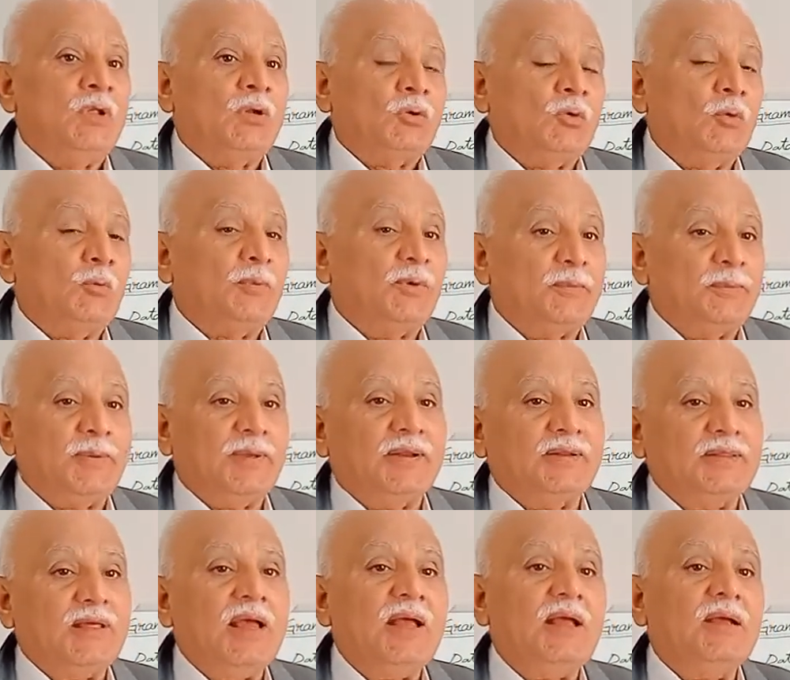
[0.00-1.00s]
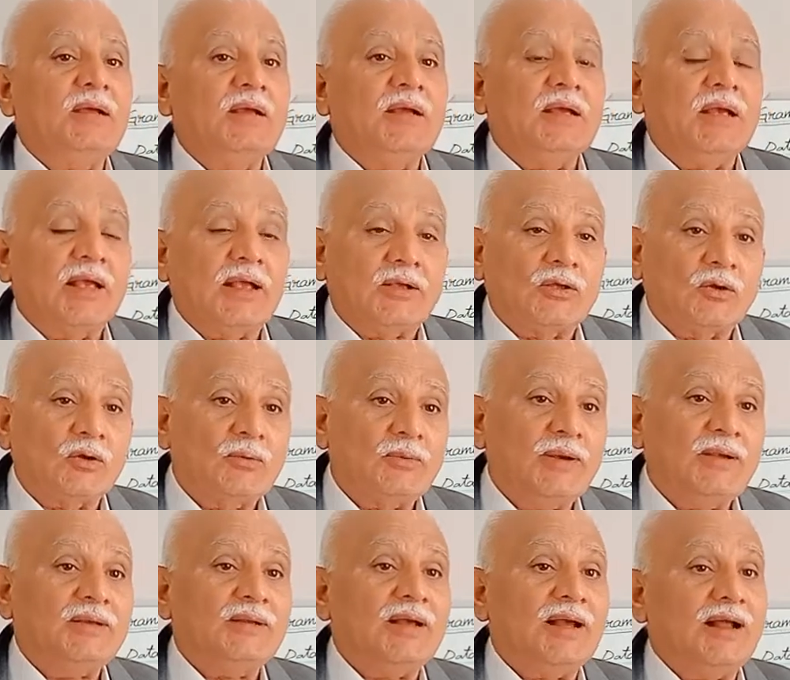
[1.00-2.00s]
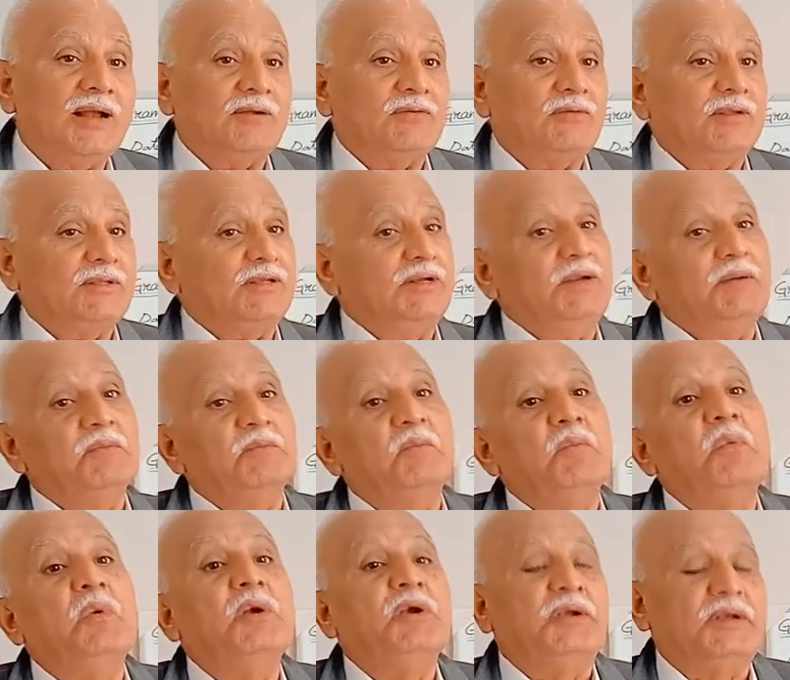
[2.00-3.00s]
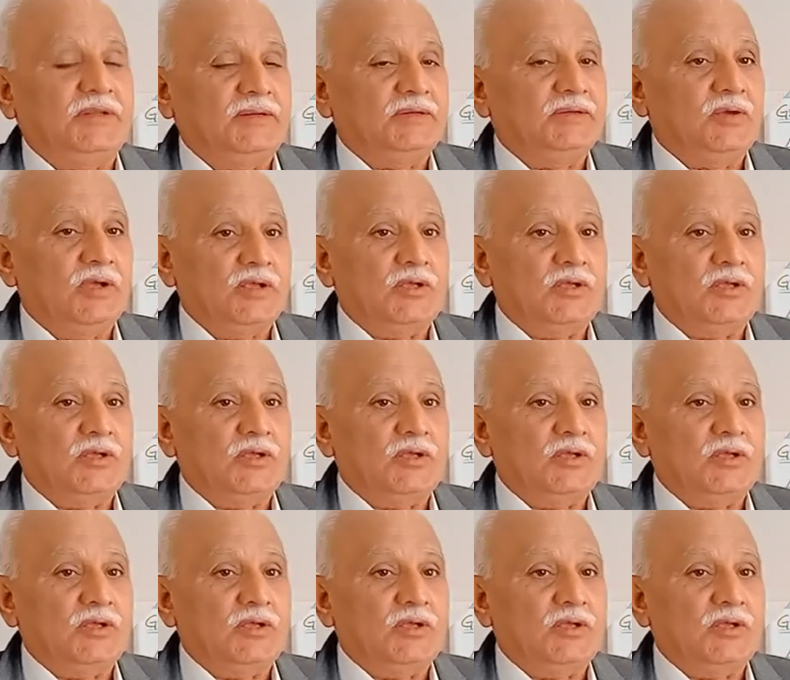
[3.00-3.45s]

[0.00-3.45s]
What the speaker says: to prepare the Agromet Advisory Bulletin,